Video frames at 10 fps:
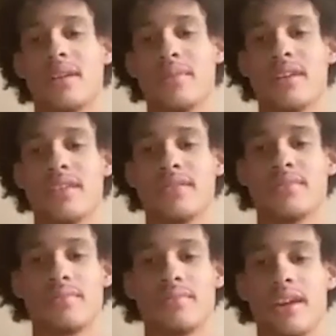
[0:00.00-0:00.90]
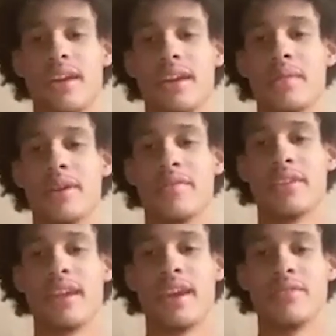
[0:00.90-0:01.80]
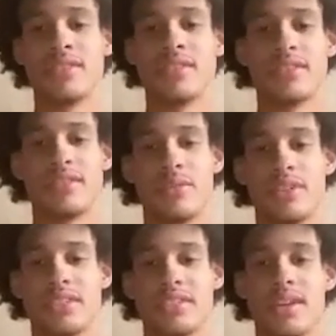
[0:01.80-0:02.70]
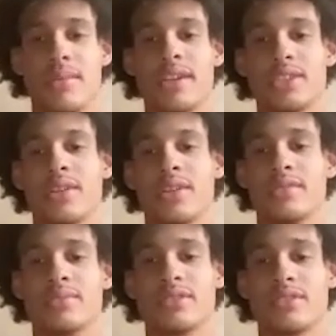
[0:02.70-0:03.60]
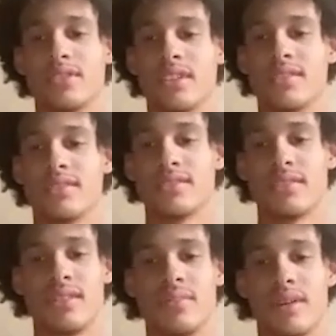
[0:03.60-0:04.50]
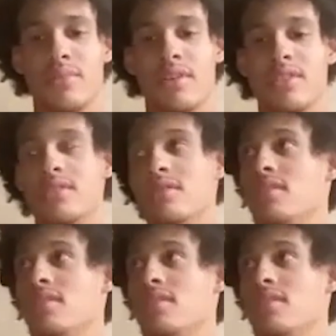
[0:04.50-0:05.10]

I mean, playing him every day, really. We went to the same high school as me, so yeah, my brother.